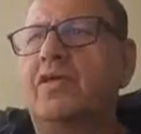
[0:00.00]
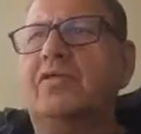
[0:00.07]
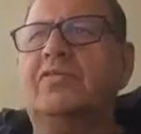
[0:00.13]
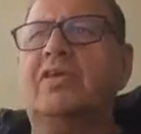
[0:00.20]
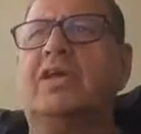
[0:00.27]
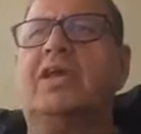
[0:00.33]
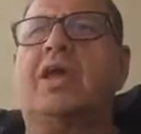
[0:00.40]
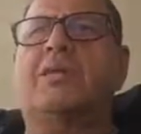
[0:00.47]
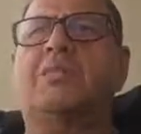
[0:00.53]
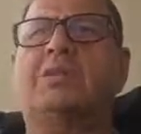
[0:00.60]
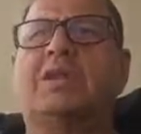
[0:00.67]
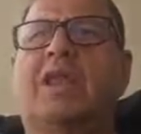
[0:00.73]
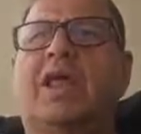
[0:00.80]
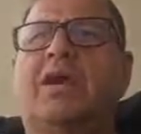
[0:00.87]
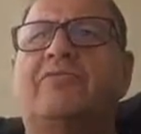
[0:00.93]
Sir,
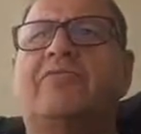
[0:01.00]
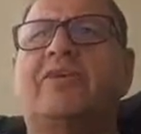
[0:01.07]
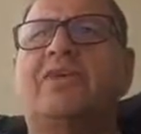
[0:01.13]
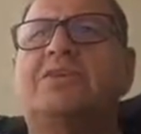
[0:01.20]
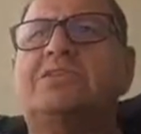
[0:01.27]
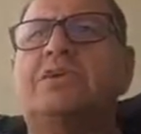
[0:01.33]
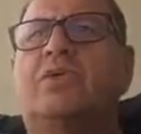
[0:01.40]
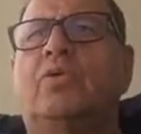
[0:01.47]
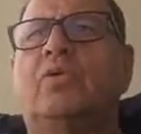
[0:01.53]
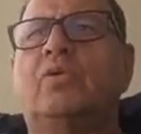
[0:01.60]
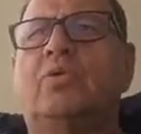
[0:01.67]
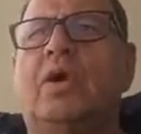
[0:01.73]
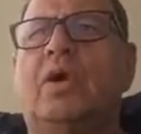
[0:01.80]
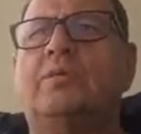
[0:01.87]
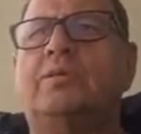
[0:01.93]
capital F is equal
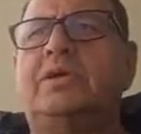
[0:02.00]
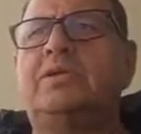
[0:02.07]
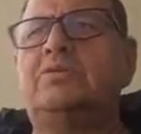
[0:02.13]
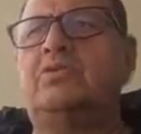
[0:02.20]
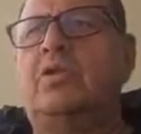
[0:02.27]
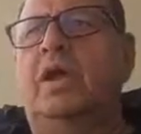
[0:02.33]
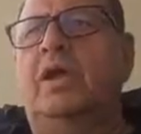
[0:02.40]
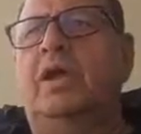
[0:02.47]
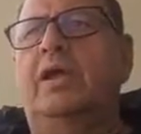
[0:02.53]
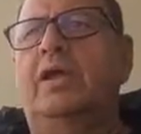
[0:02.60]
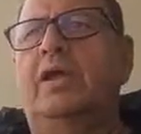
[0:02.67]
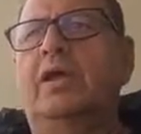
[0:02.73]
to m into a.